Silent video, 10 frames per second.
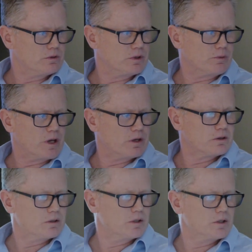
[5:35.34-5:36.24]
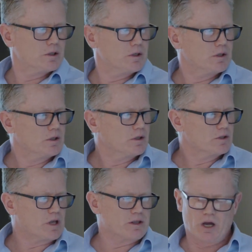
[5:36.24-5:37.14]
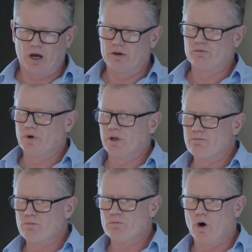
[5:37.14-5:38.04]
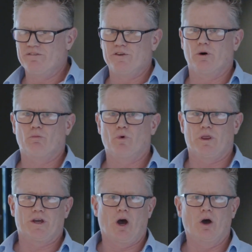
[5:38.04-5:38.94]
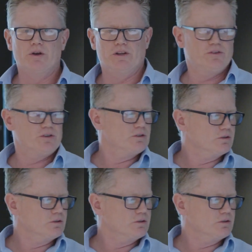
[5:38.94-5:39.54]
there we go. So the code, really, my view on what the code is,